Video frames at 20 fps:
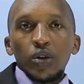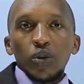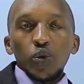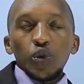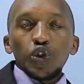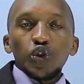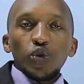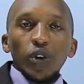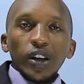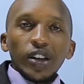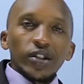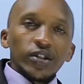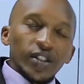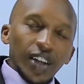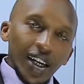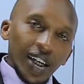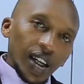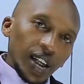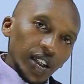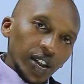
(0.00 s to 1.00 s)
which one is
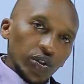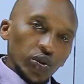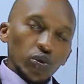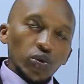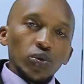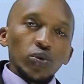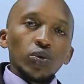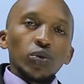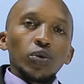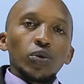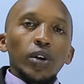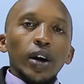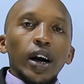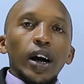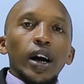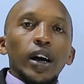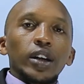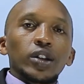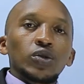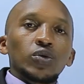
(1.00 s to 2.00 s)
likely to,
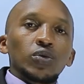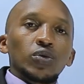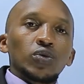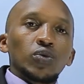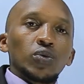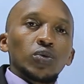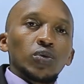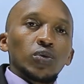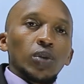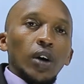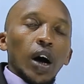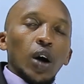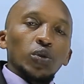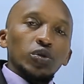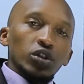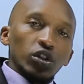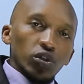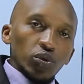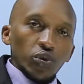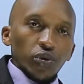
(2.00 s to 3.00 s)
uh, to, to
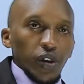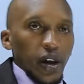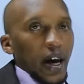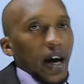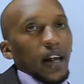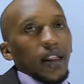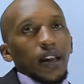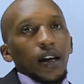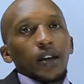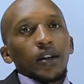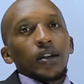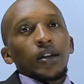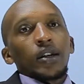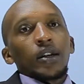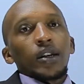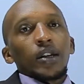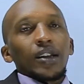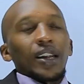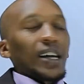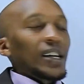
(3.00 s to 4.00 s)
outdo the other?
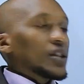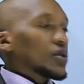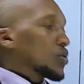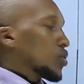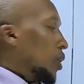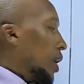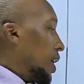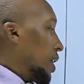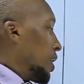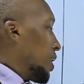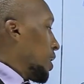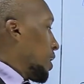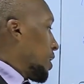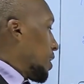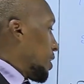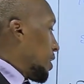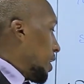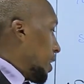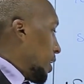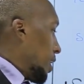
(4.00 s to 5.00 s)
That is why
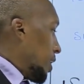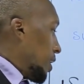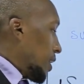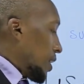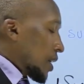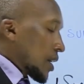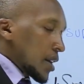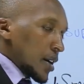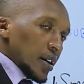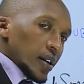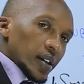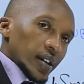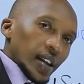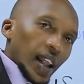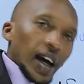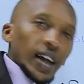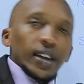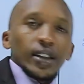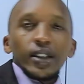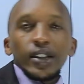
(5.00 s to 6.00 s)
the
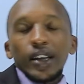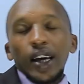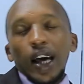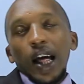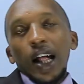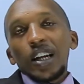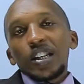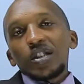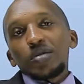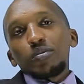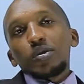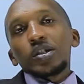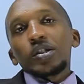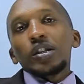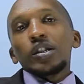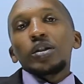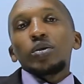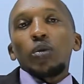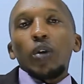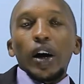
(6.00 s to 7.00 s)
Nandi
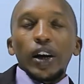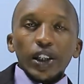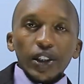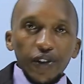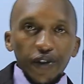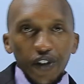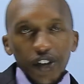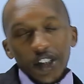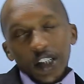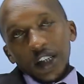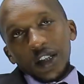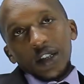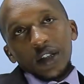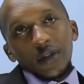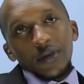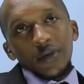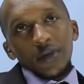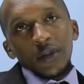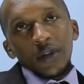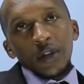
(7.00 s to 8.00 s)
ultimately were defeated
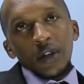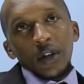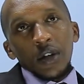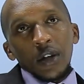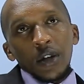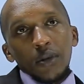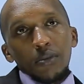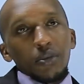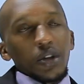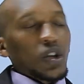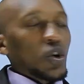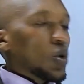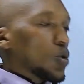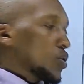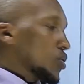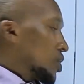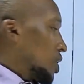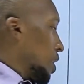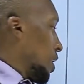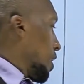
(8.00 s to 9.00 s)

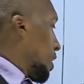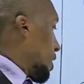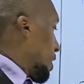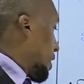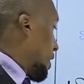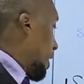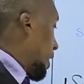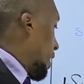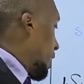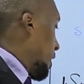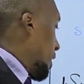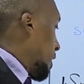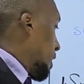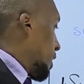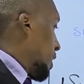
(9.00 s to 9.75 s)
because the